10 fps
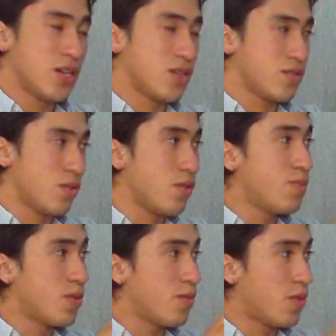It is an
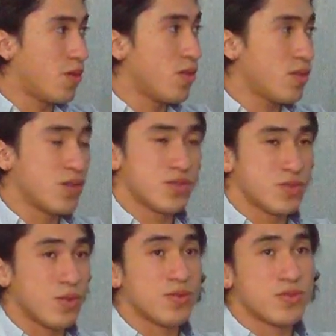open world to
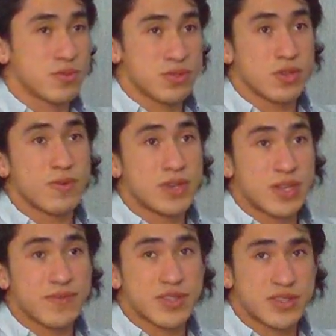those who don't
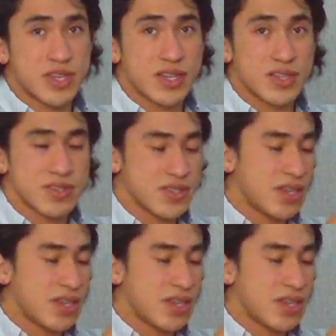live in cities.